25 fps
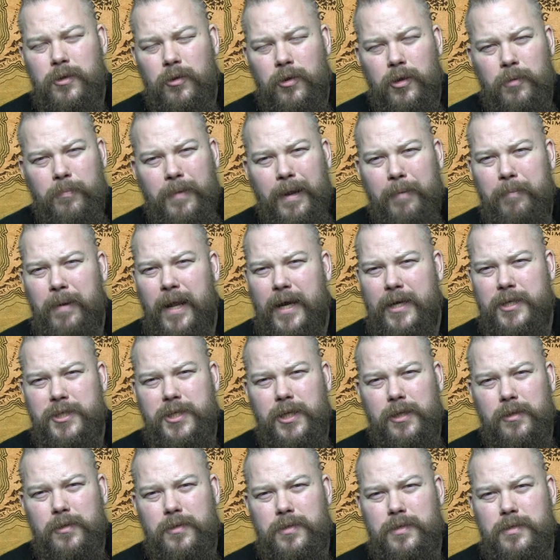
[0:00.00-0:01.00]
Gundabad Black
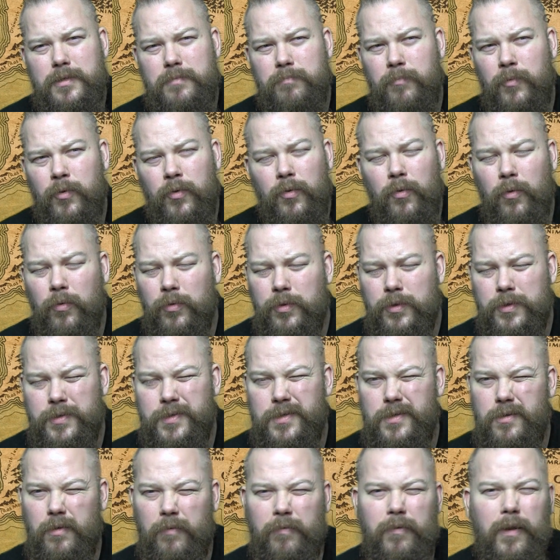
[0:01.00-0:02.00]
Shields, Marauders,
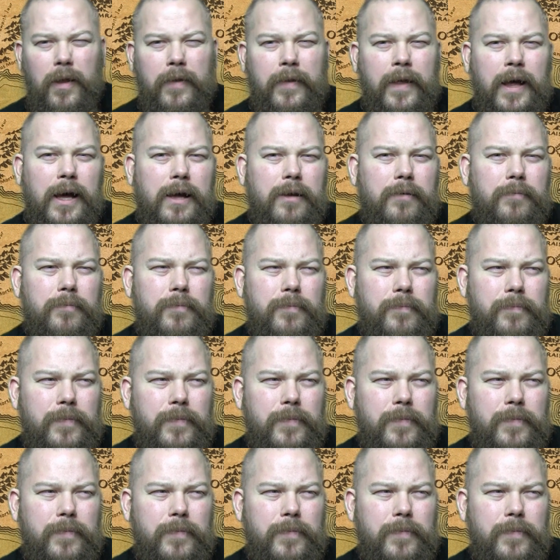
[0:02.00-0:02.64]
stuff like that.